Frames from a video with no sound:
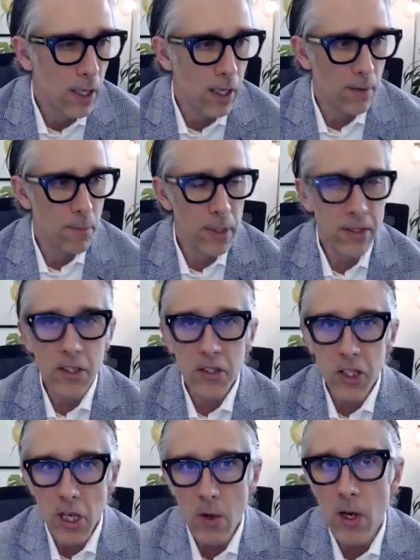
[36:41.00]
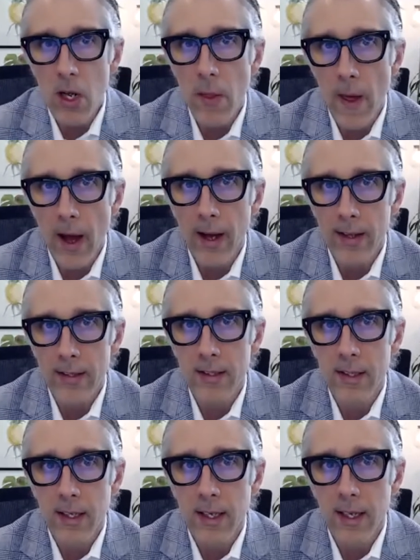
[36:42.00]
business unit that
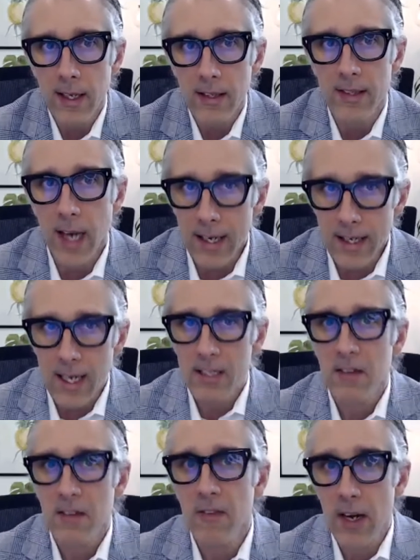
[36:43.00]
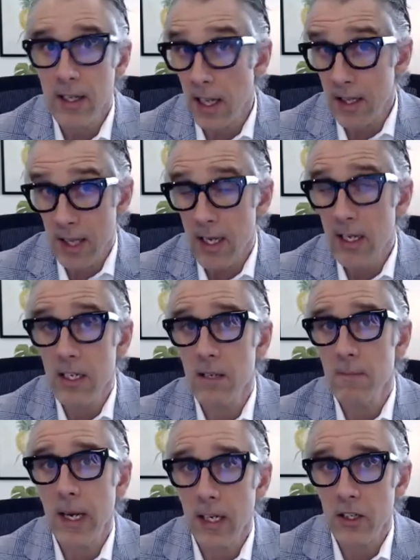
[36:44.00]
is identifying that they need to
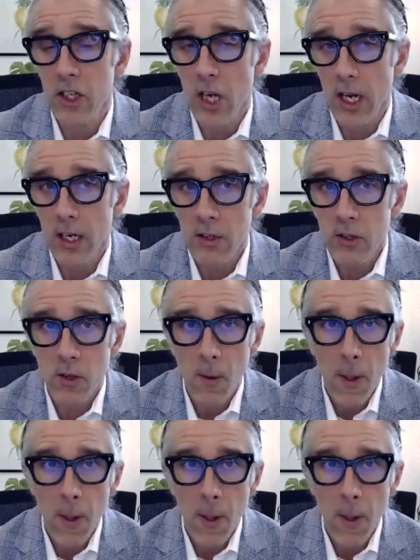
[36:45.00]
make a change.